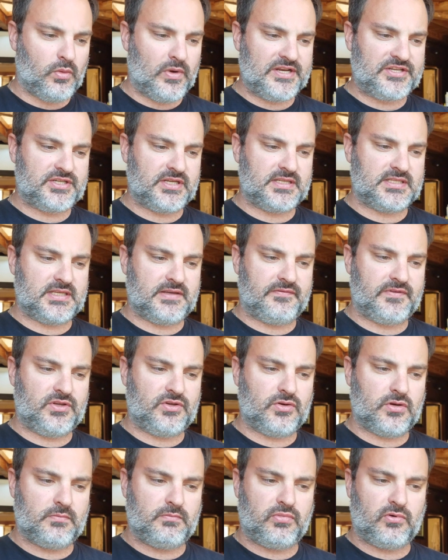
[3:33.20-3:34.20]
which is if
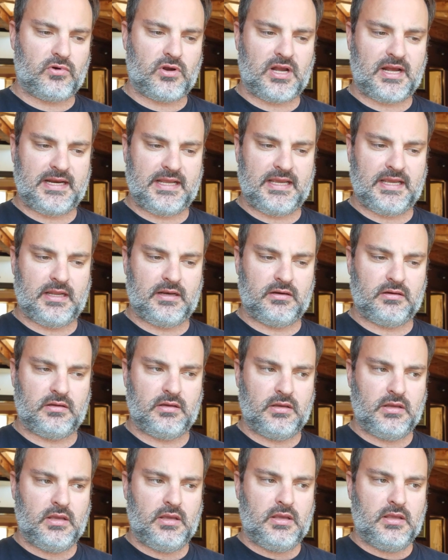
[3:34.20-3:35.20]
you're brought
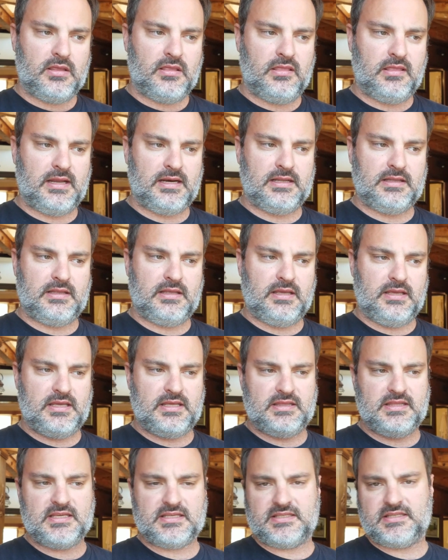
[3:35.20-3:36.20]
in, then
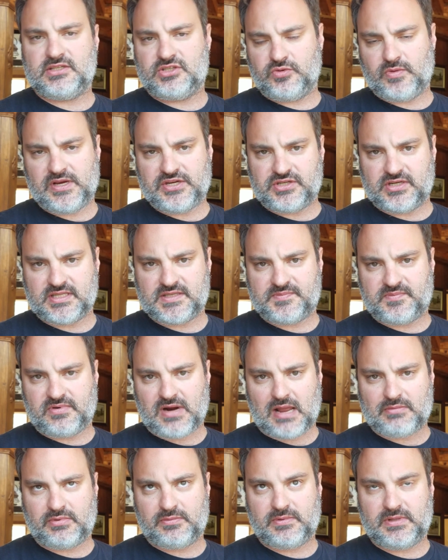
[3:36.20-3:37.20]
in this situation, it's
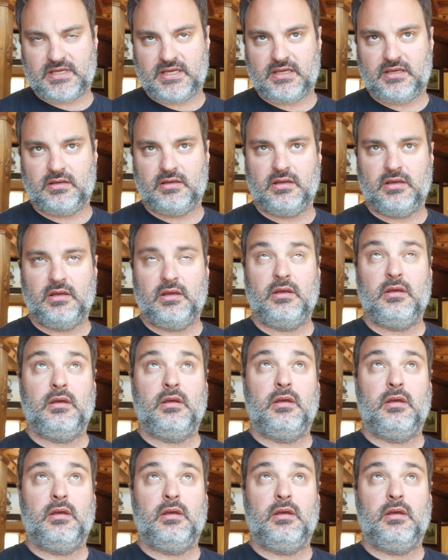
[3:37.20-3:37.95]
probably